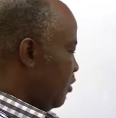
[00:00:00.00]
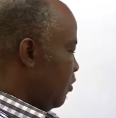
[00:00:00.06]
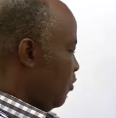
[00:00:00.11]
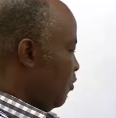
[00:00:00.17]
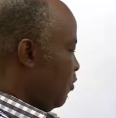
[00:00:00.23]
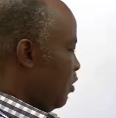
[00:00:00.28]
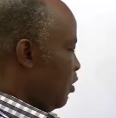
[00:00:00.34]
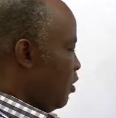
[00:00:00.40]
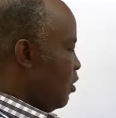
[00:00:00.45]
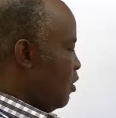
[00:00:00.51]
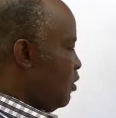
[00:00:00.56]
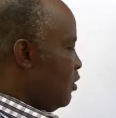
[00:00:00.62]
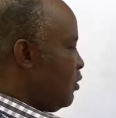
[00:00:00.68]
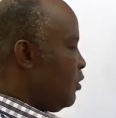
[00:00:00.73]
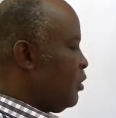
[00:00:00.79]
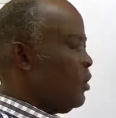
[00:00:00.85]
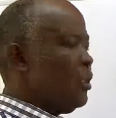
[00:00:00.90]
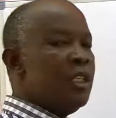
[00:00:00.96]
4,
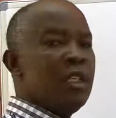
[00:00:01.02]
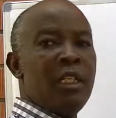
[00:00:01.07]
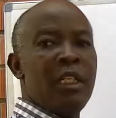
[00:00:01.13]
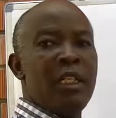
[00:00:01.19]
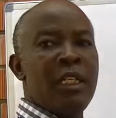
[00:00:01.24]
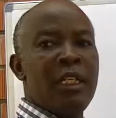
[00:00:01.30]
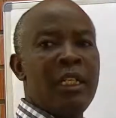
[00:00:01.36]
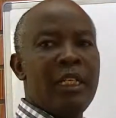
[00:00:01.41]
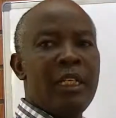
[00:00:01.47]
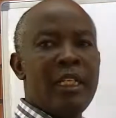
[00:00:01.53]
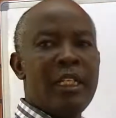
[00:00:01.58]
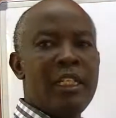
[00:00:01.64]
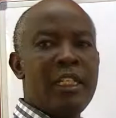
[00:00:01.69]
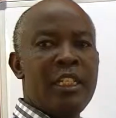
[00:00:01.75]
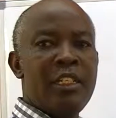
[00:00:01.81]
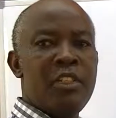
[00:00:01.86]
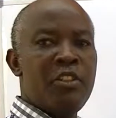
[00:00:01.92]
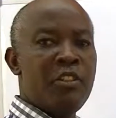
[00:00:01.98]
it
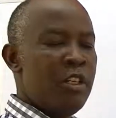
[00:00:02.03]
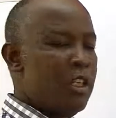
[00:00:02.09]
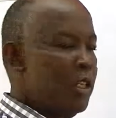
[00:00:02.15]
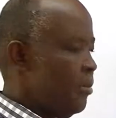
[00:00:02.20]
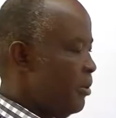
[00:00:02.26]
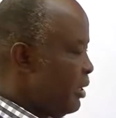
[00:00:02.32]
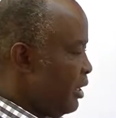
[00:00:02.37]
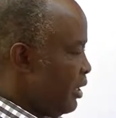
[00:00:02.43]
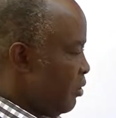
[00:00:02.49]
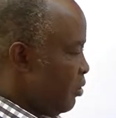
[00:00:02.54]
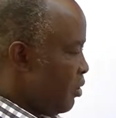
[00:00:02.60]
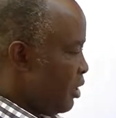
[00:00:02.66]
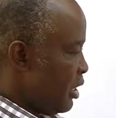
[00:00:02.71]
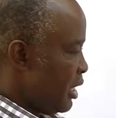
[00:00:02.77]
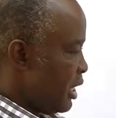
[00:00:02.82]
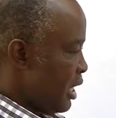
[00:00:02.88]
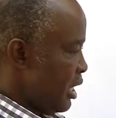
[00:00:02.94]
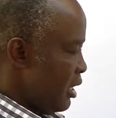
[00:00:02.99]
is soluble in
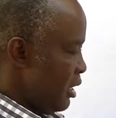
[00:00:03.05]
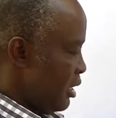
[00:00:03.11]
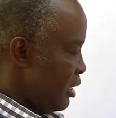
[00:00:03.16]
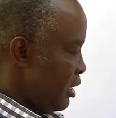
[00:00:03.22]
water